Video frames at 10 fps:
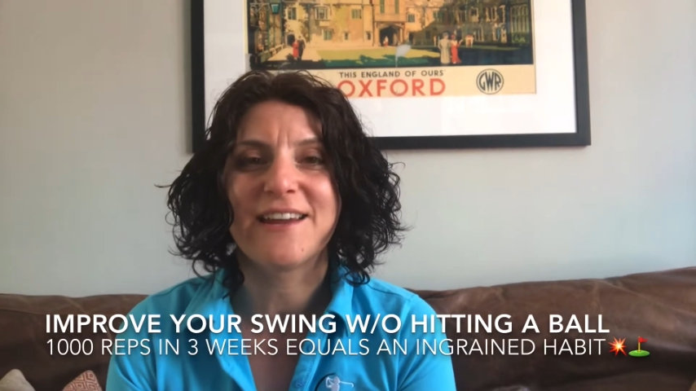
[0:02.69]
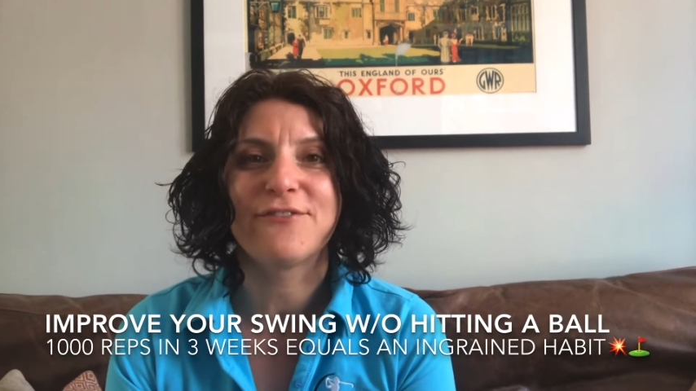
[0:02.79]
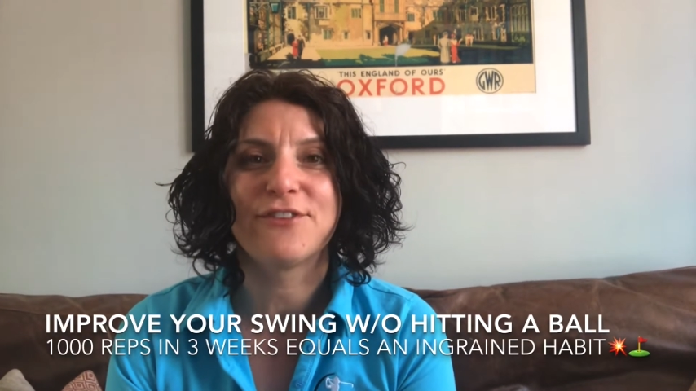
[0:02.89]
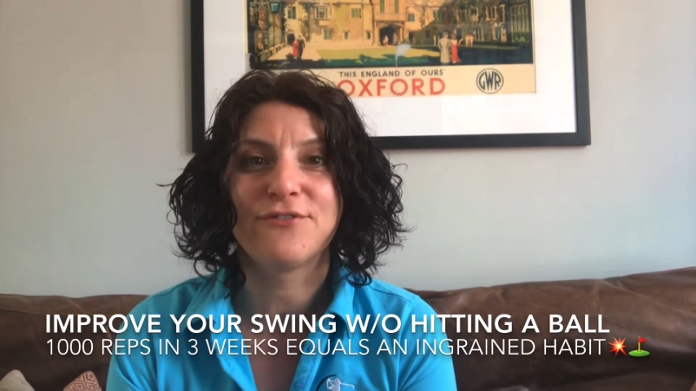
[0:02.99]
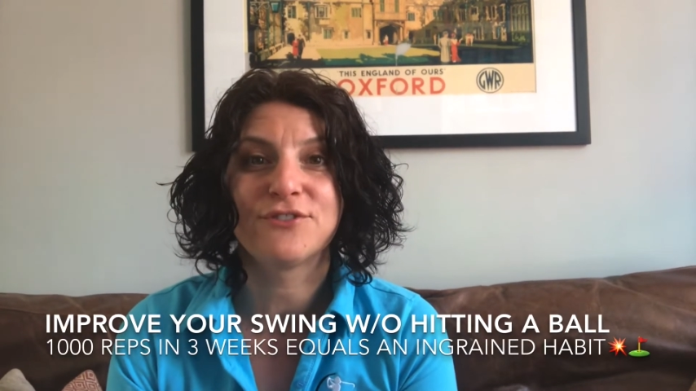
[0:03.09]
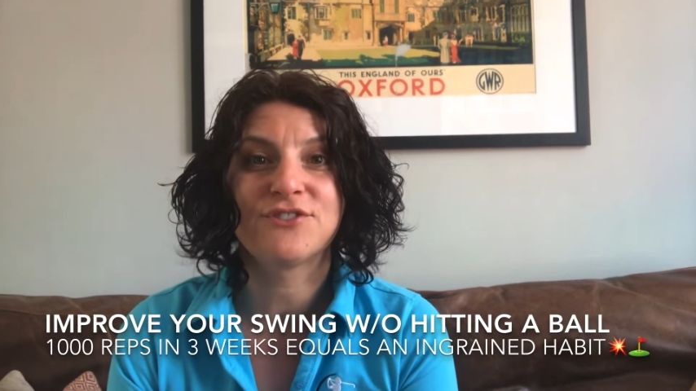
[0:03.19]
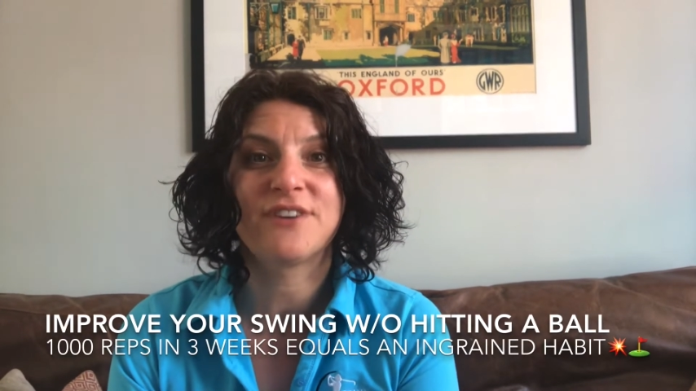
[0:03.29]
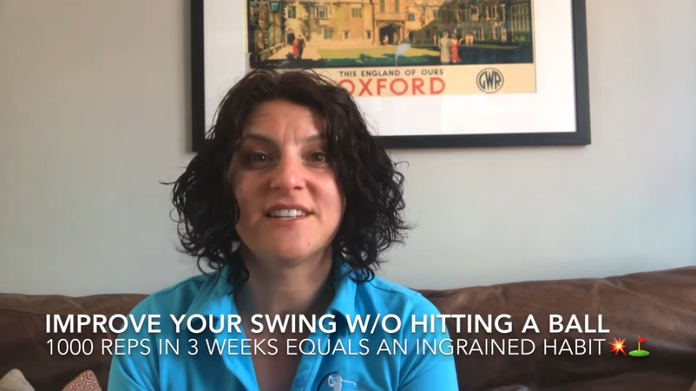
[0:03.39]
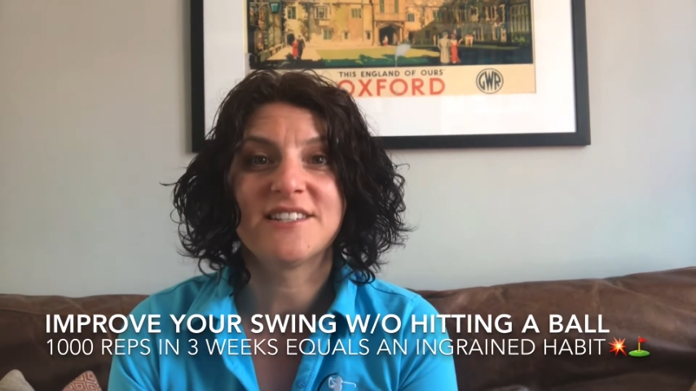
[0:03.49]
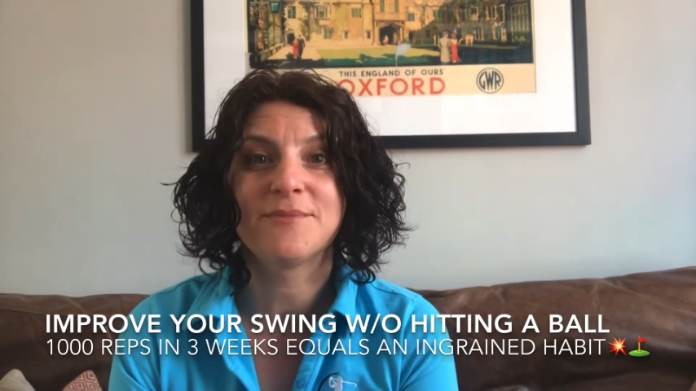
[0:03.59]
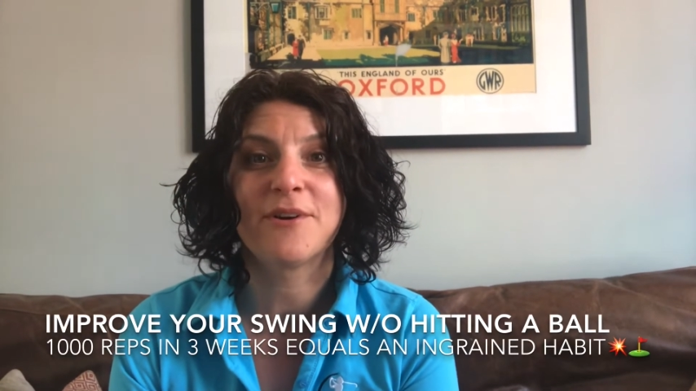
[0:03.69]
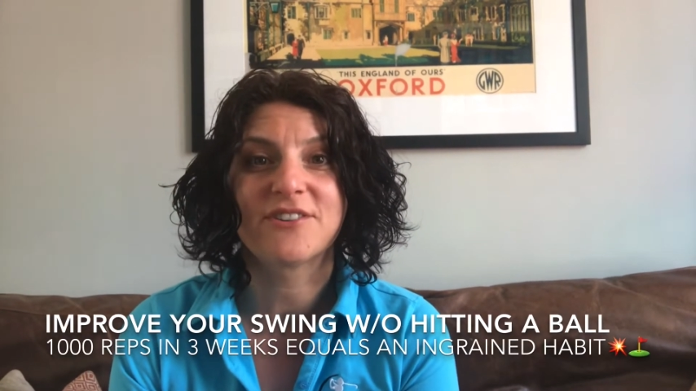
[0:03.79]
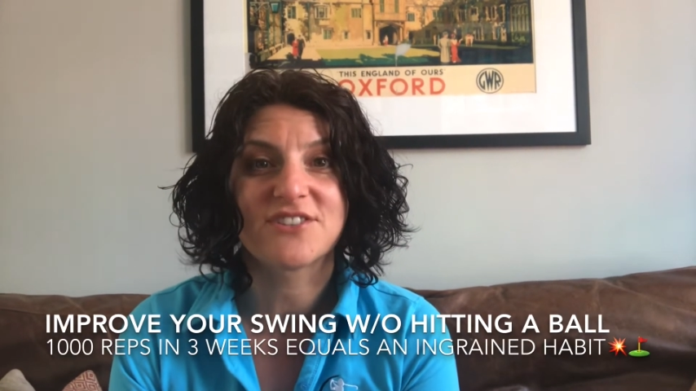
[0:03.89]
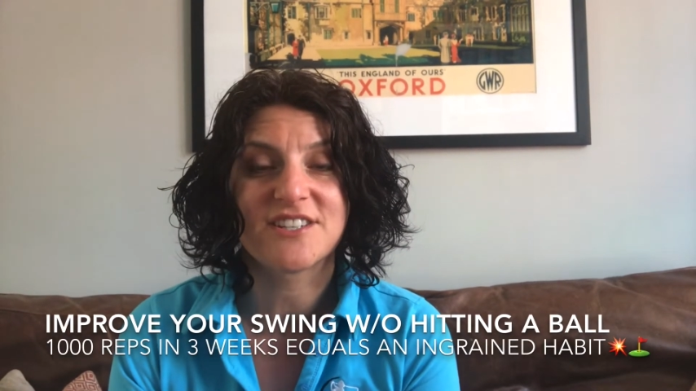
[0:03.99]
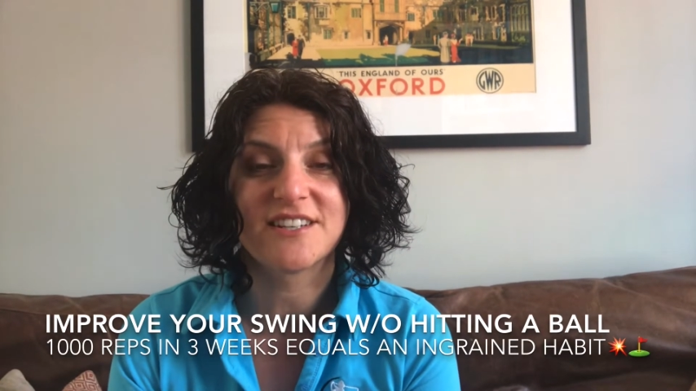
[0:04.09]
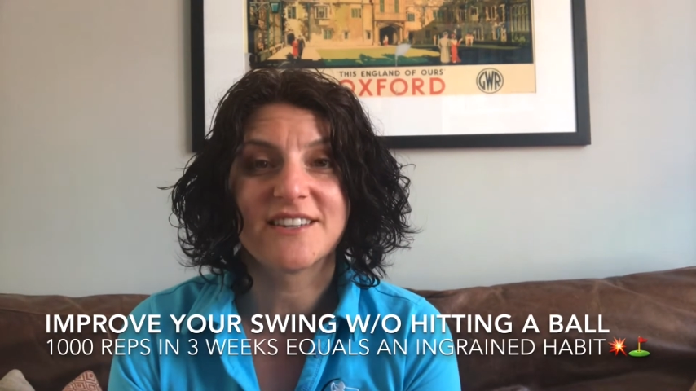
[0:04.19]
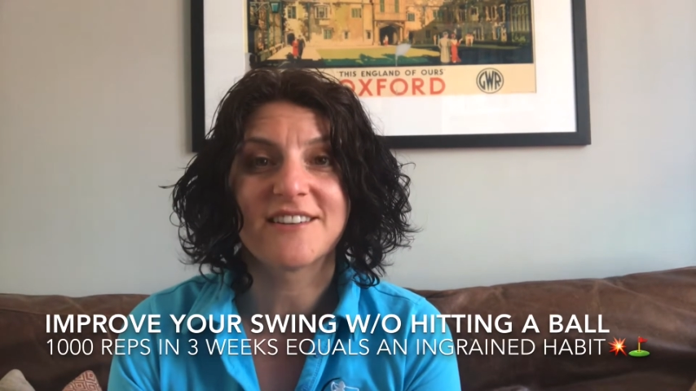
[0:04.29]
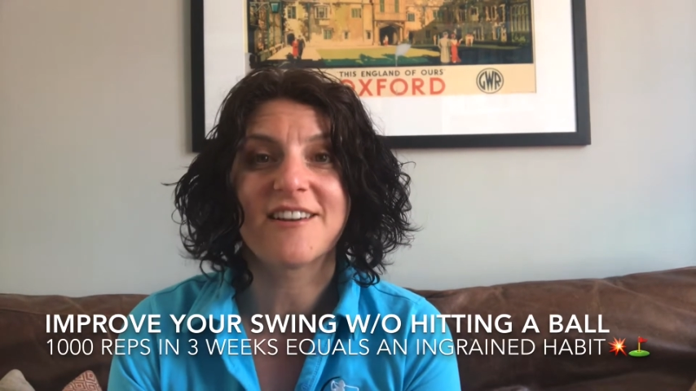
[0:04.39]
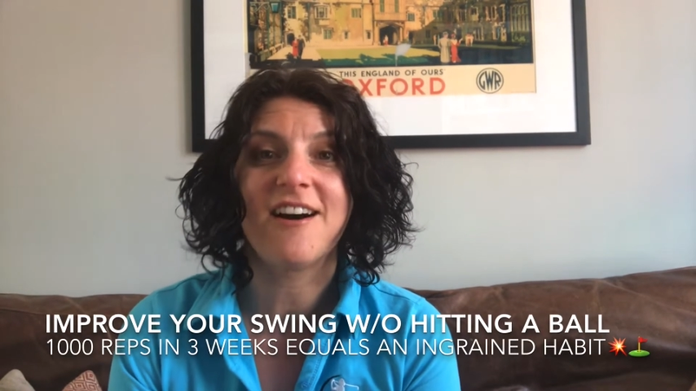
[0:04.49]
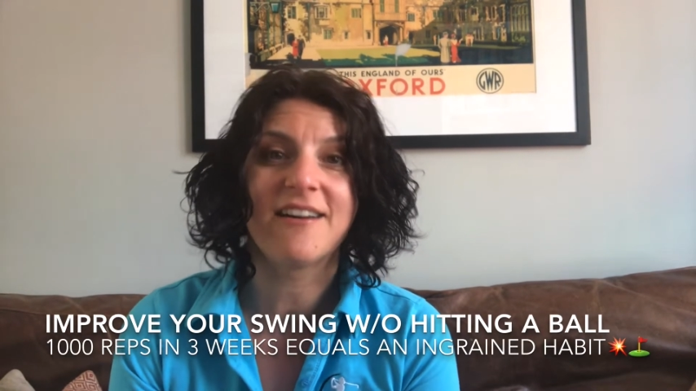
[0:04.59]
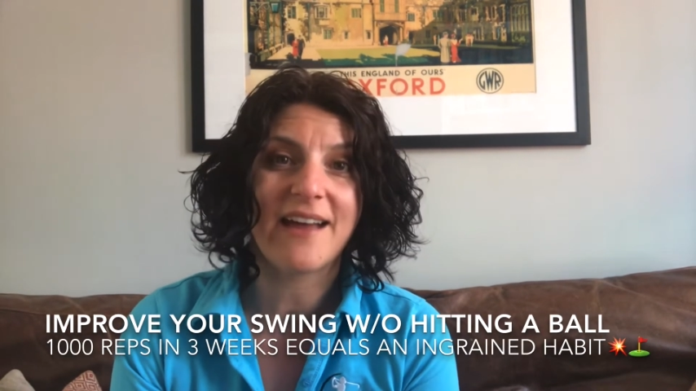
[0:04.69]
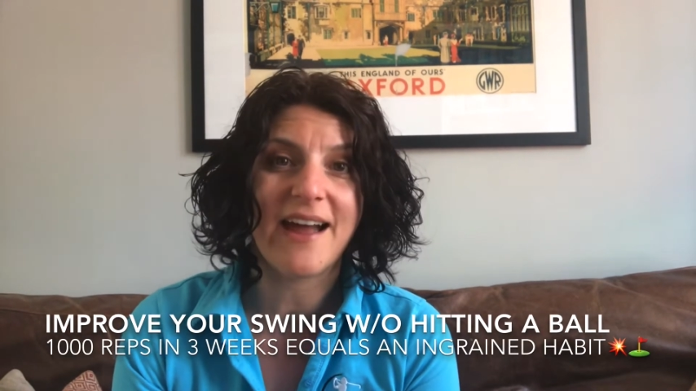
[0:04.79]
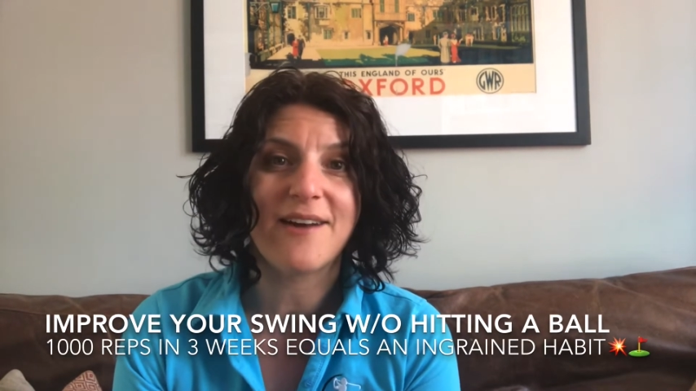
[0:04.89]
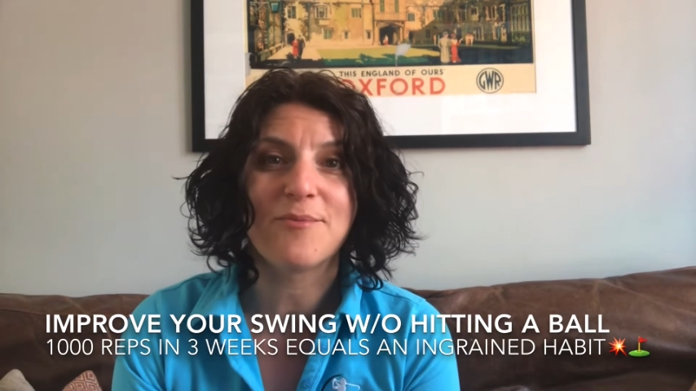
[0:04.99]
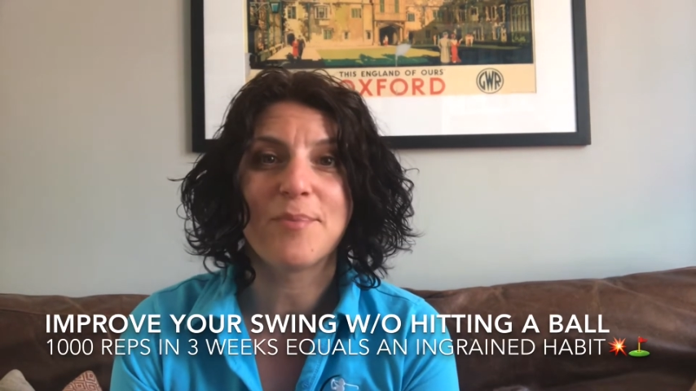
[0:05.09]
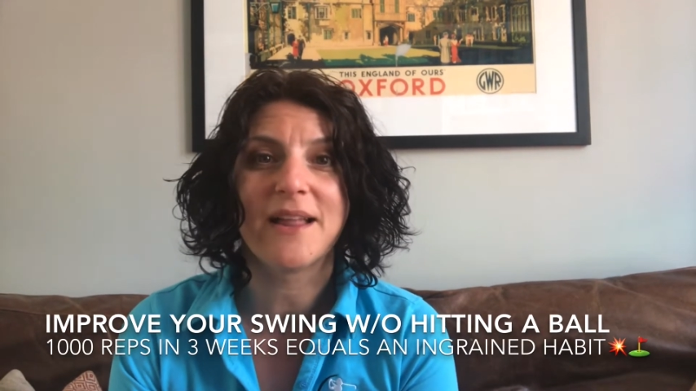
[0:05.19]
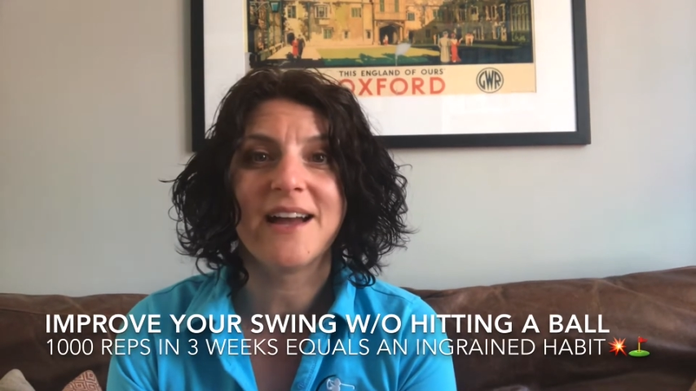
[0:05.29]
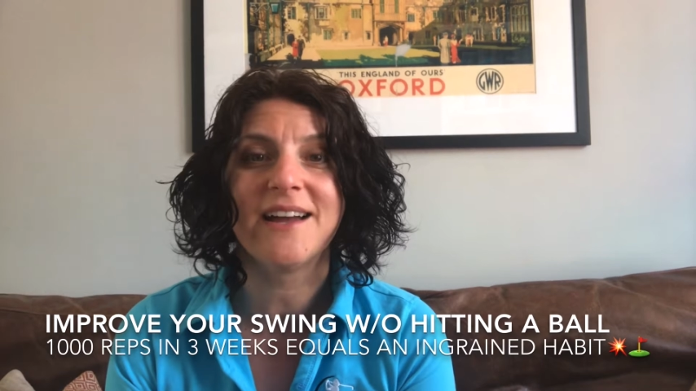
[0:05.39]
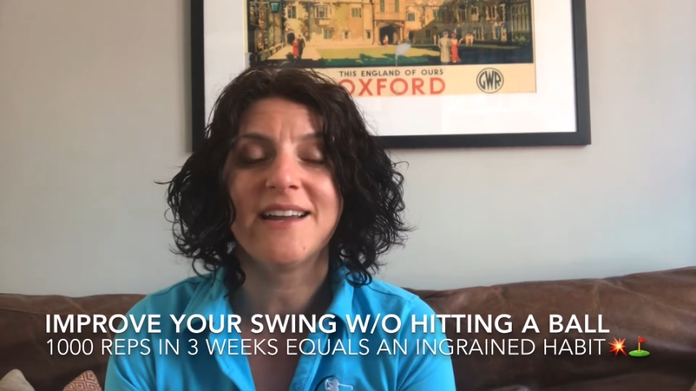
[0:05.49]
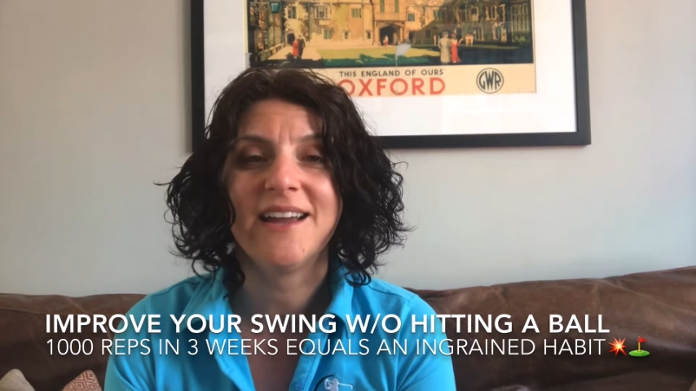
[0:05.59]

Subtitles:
for the frustrated amongst you that can't get out and play